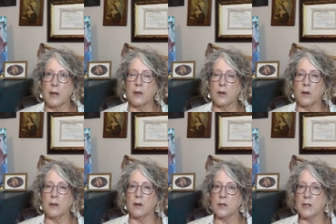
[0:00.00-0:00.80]
And
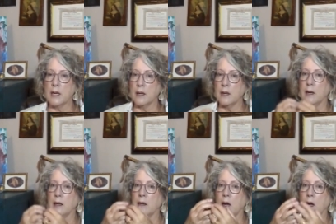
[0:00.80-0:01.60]
they're saying
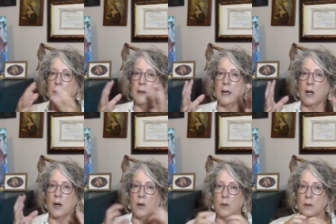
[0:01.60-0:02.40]
again, let
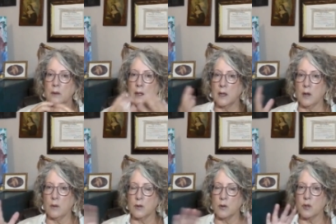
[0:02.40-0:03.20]
go.
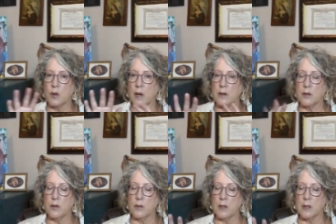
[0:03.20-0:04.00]
Don't try
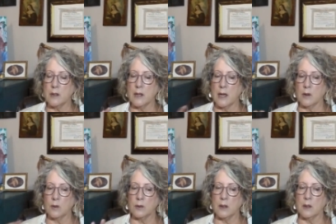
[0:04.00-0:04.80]
to get
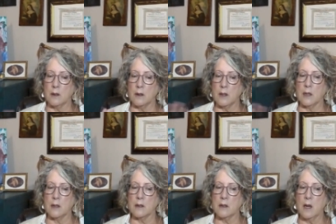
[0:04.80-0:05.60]
entangled in
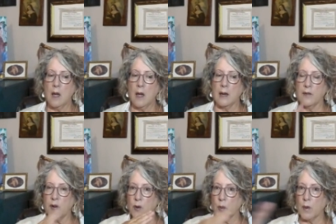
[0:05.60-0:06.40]
things. And if
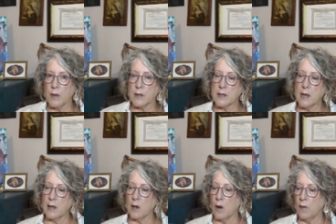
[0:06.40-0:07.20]
you're the one that's
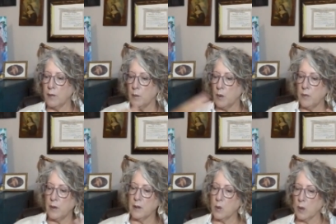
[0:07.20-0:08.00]
taking off and
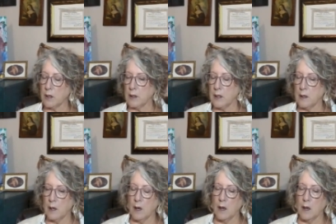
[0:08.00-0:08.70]
moving quickly,